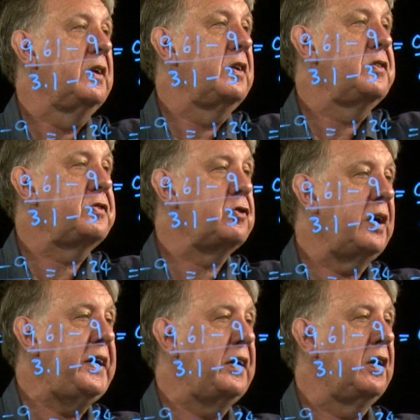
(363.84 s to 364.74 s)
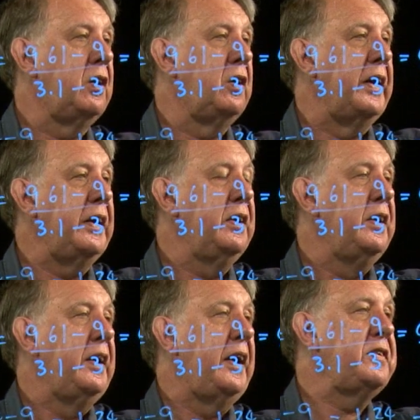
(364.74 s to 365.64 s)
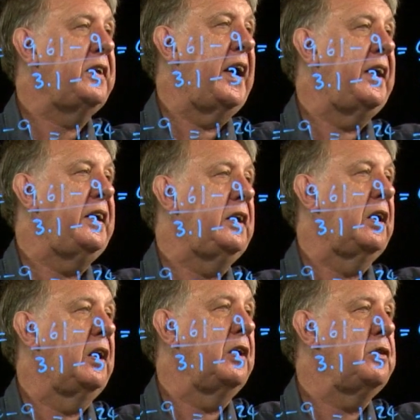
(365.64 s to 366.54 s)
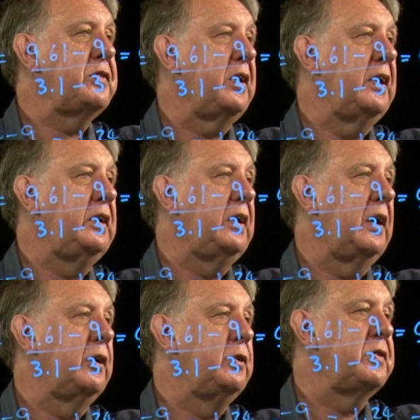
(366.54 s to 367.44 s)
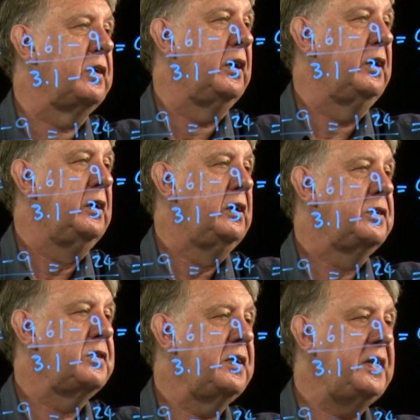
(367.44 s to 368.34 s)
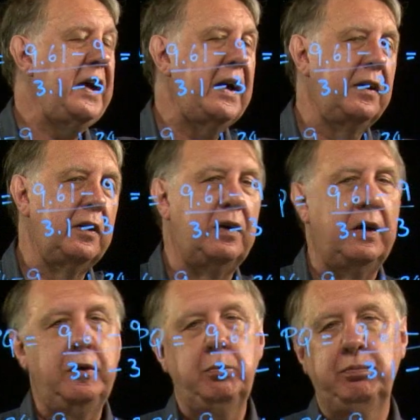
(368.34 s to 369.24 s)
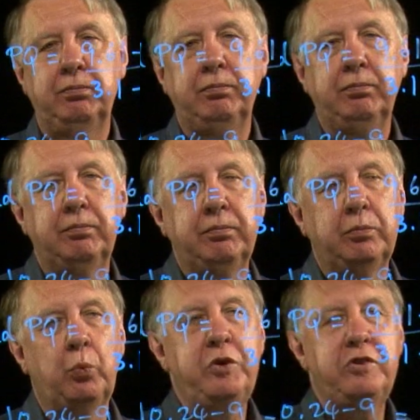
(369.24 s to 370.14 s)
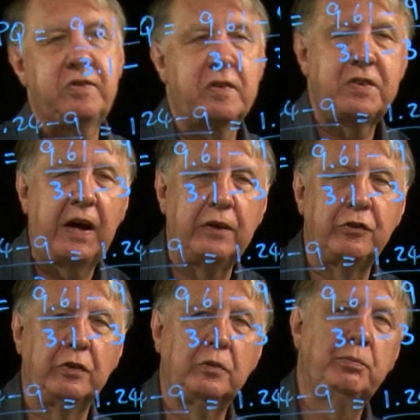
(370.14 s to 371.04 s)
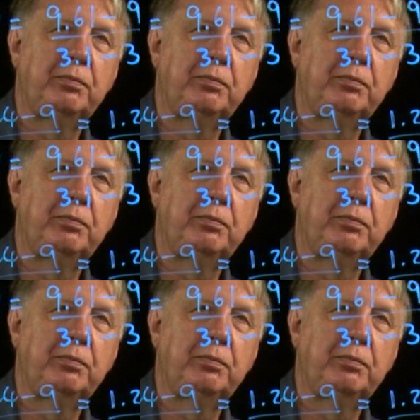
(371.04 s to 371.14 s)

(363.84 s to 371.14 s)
straight line is getting closer and closer to the yellow line, which is the tangent.